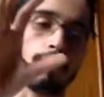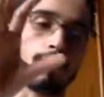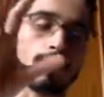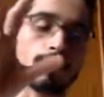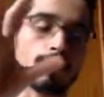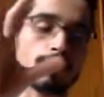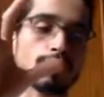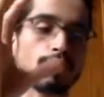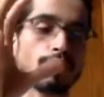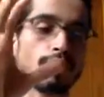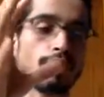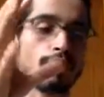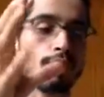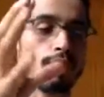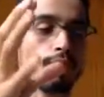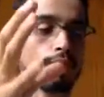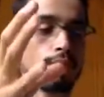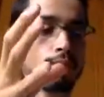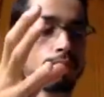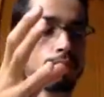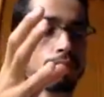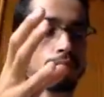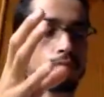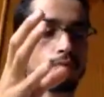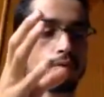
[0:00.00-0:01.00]
of
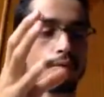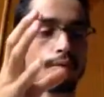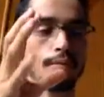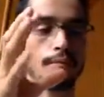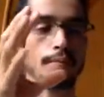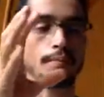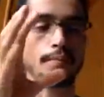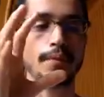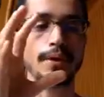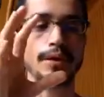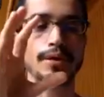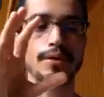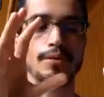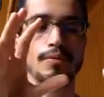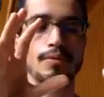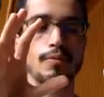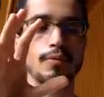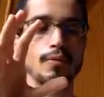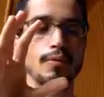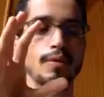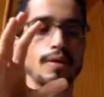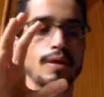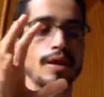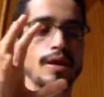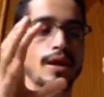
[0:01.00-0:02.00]
view, but
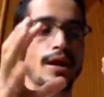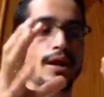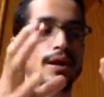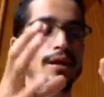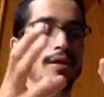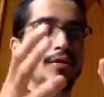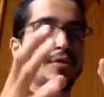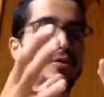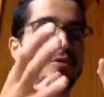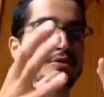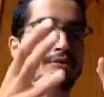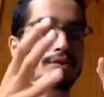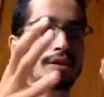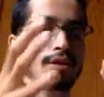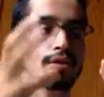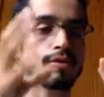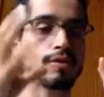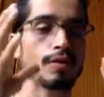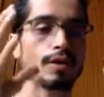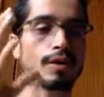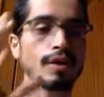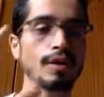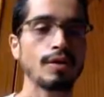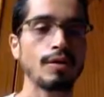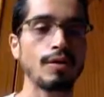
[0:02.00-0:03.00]
we are
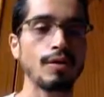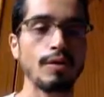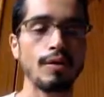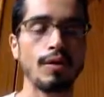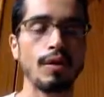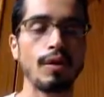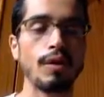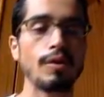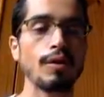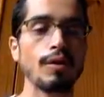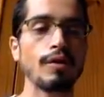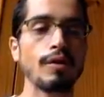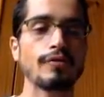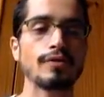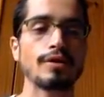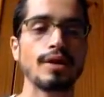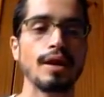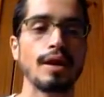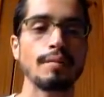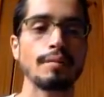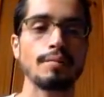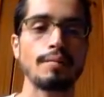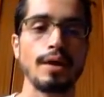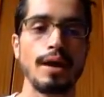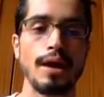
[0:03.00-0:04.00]
considering all of
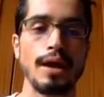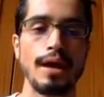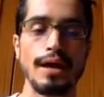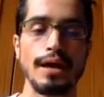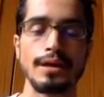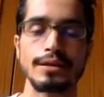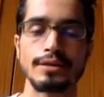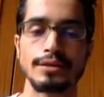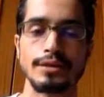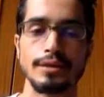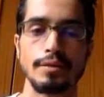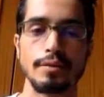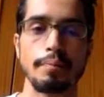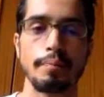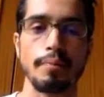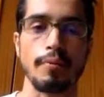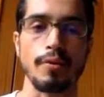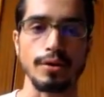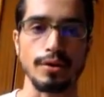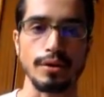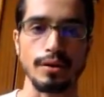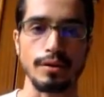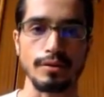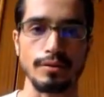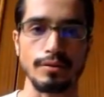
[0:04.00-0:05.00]
them as
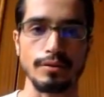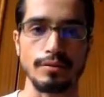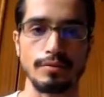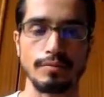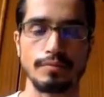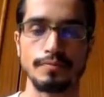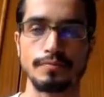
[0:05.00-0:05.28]
important.